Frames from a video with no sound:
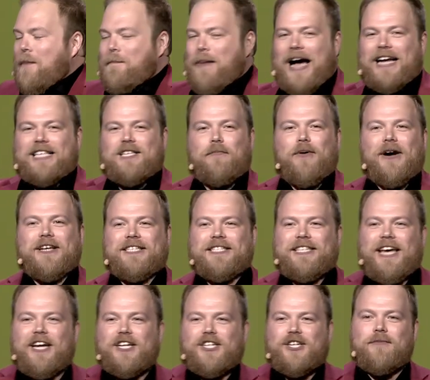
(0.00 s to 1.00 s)
Back to
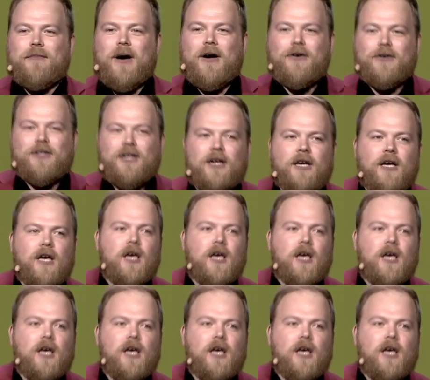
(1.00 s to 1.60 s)
presentation mode.